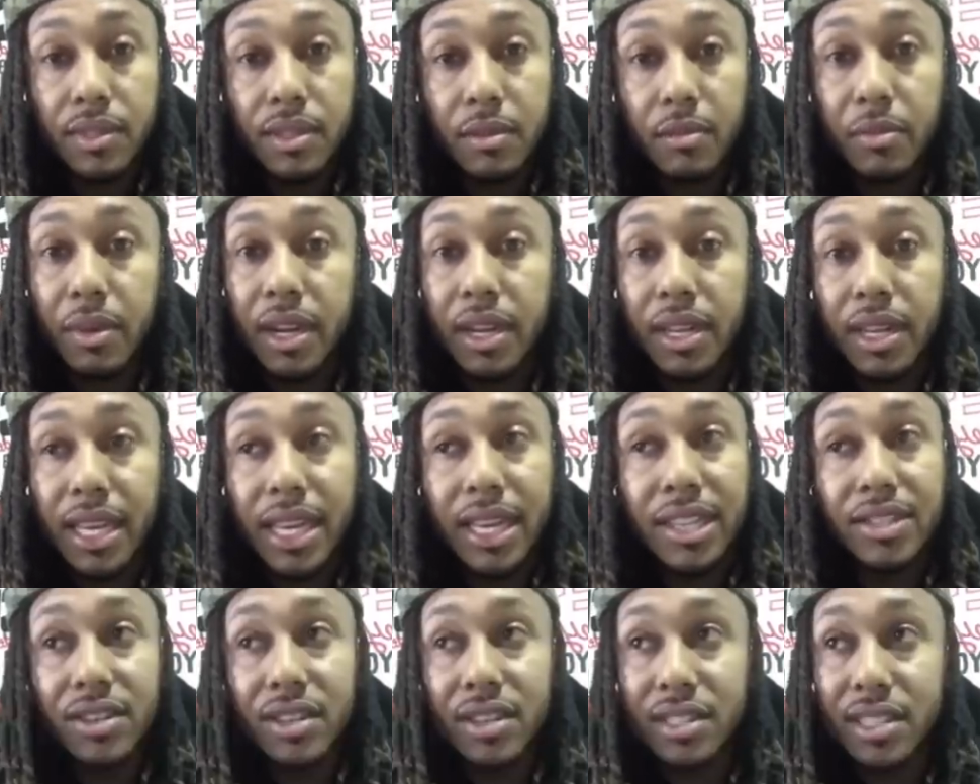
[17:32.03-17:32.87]
But
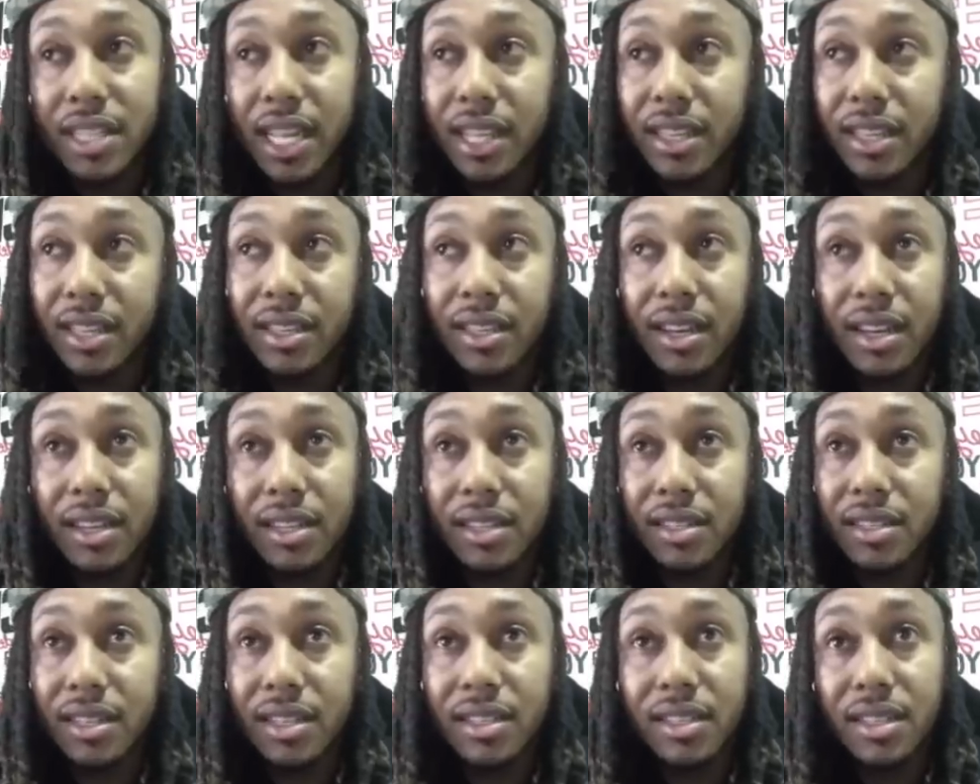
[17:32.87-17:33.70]
easier said than done
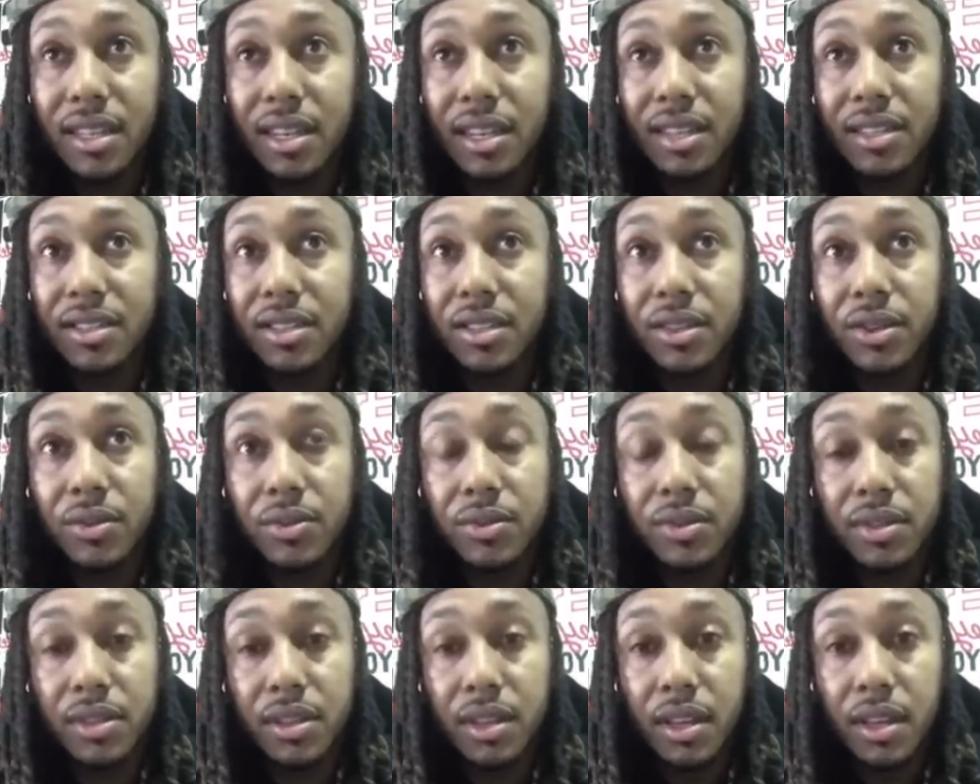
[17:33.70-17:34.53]
is just an
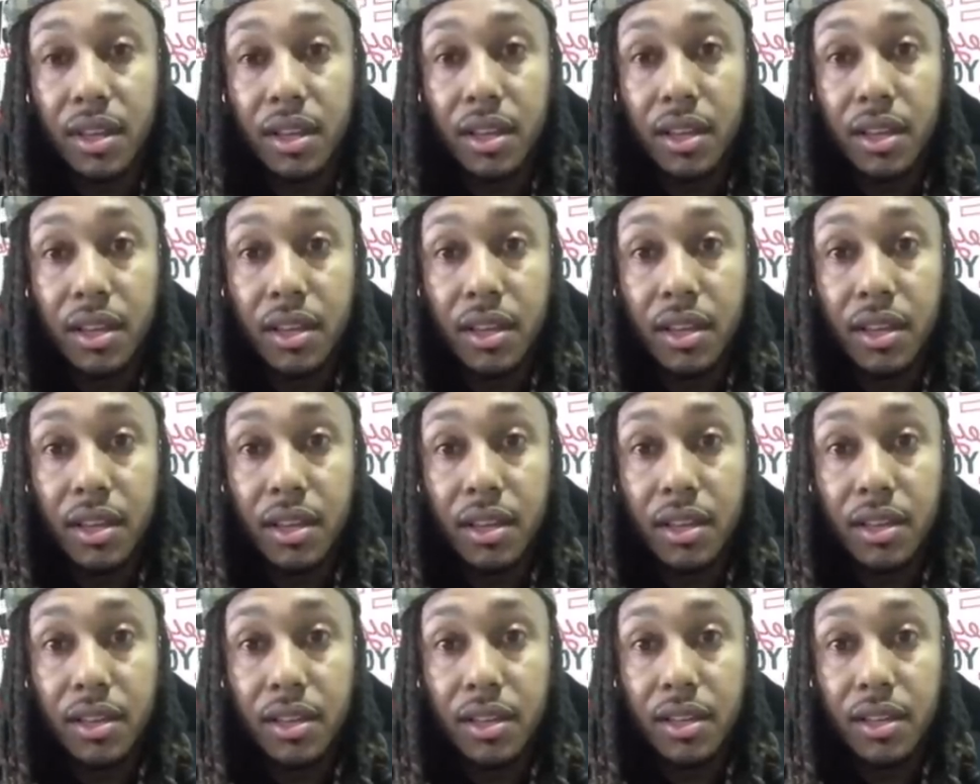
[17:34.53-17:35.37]
excuse
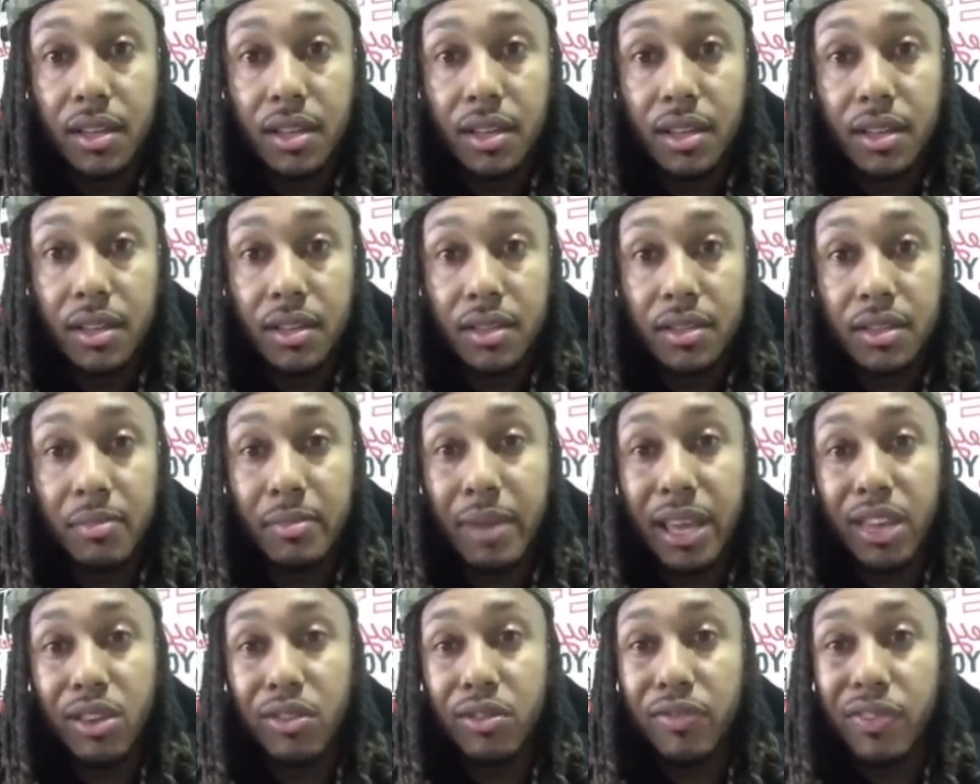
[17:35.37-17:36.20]
to
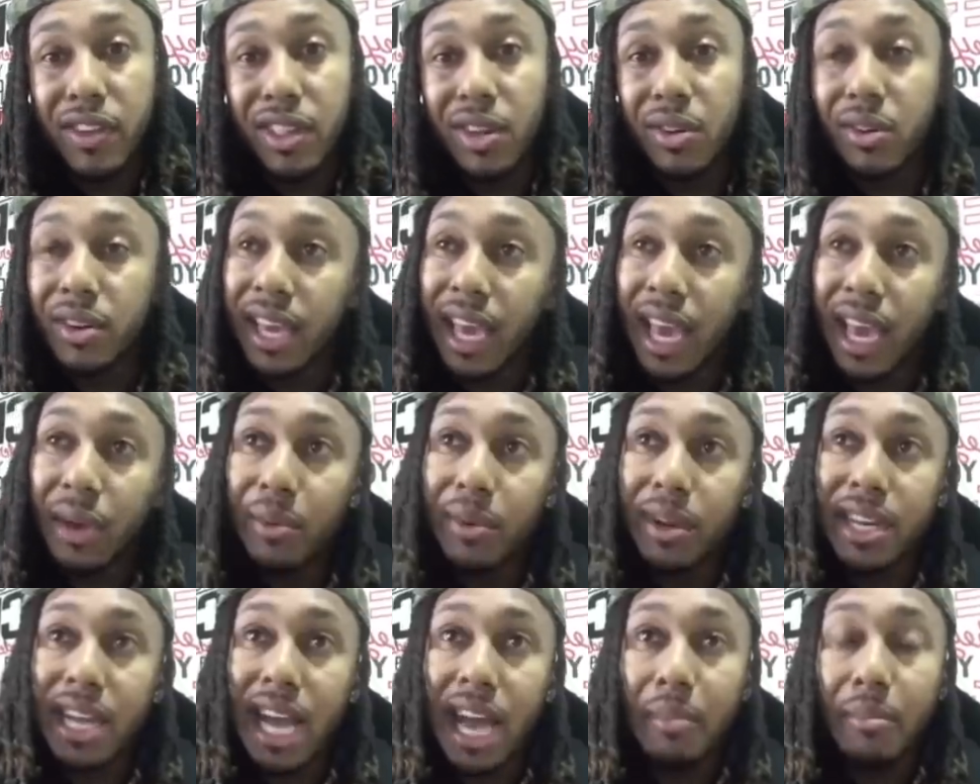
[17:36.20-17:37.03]
make you feel okay
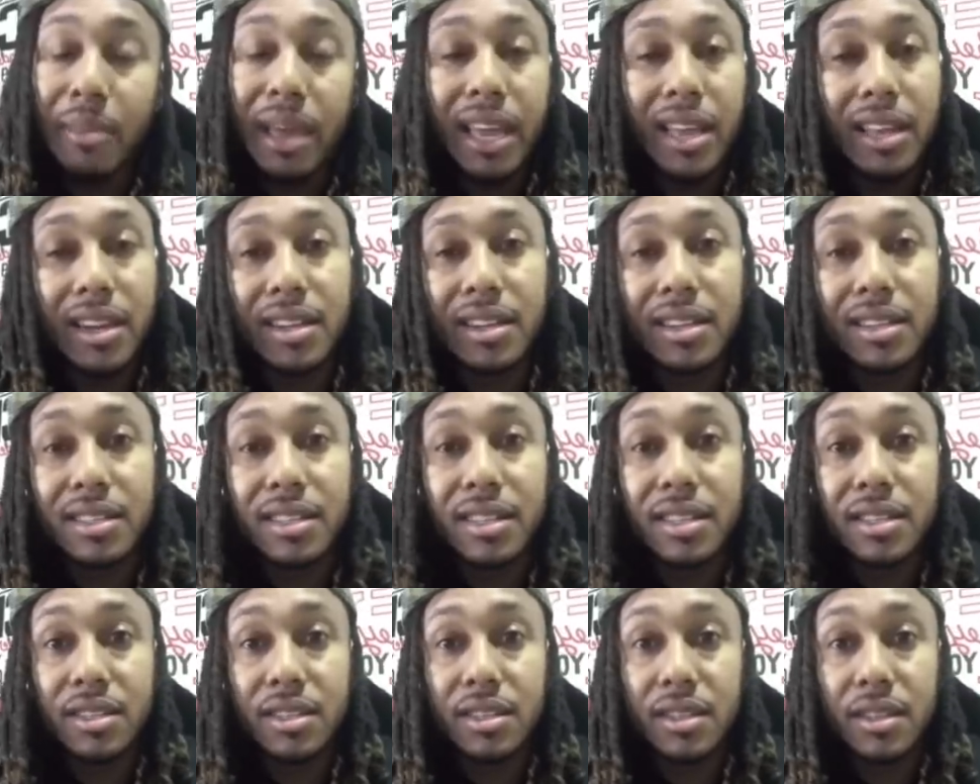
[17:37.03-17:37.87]
with not making a
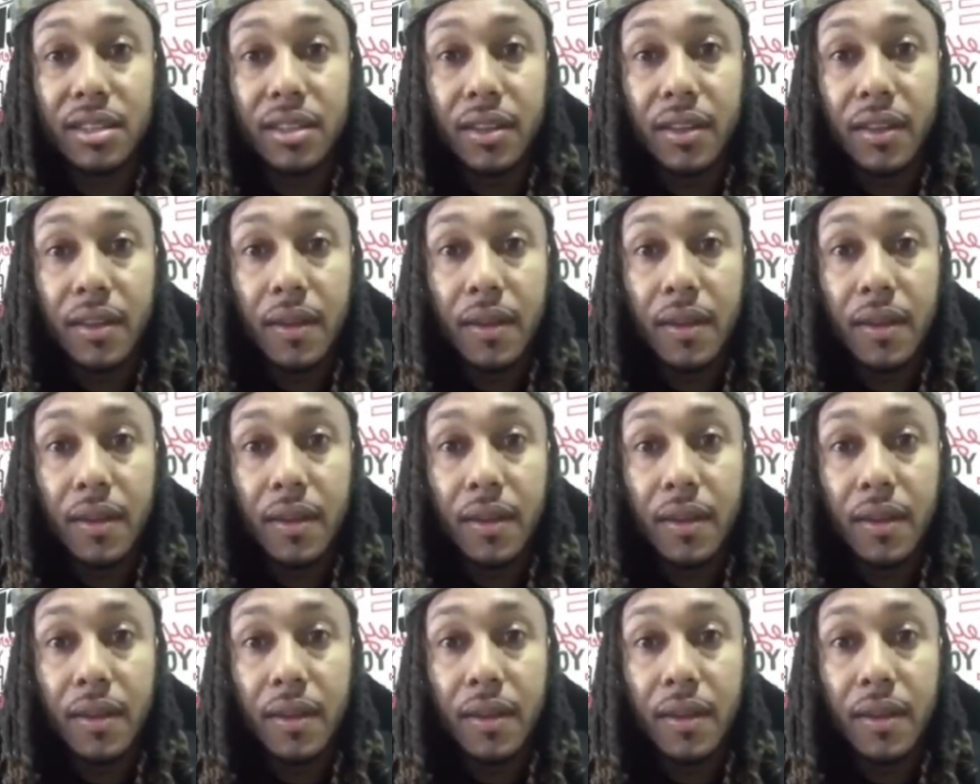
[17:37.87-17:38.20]
decision.